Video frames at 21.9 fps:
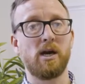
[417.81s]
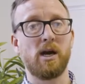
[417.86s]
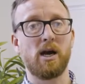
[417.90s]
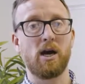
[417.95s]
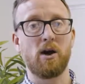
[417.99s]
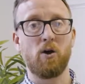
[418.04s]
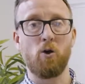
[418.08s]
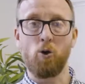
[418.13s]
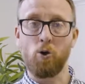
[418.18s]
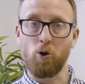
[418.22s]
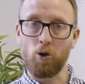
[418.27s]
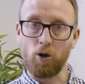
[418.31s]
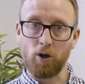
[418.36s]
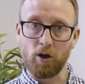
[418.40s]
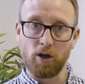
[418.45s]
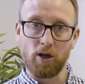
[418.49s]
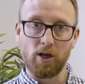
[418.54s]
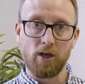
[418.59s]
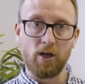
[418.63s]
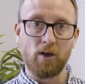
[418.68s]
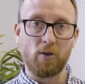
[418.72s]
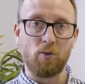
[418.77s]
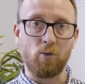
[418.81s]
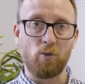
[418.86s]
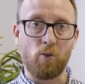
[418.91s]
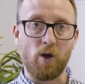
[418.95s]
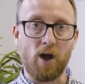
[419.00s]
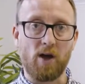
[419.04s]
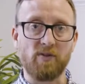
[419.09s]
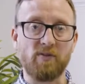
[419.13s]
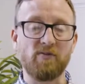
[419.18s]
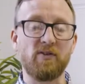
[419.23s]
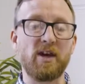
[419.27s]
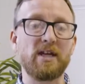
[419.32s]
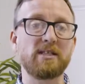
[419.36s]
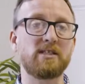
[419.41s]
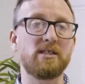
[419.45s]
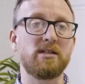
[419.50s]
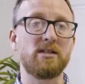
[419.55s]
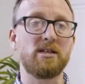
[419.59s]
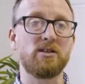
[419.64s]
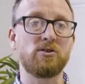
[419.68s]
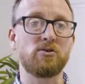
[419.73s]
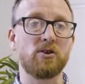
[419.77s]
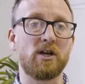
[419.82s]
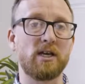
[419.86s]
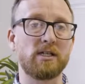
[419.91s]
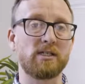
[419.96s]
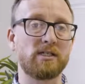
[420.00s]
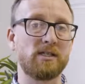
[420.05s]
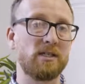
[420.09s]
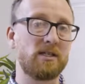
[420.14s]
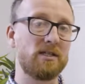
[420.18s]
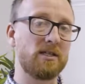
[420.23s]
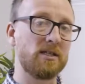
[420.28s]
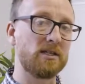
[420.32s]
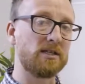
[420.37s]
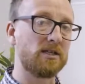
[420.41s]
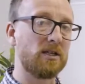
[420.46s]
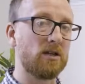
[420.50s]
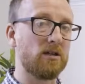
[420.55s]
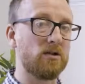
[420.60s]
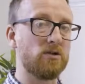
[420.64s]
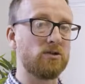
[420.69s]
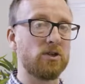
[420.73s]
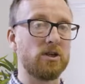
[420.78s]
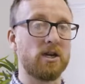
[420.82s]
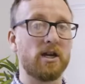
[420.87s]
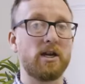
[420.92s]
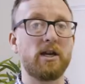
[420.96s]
all have a vested interest in this solution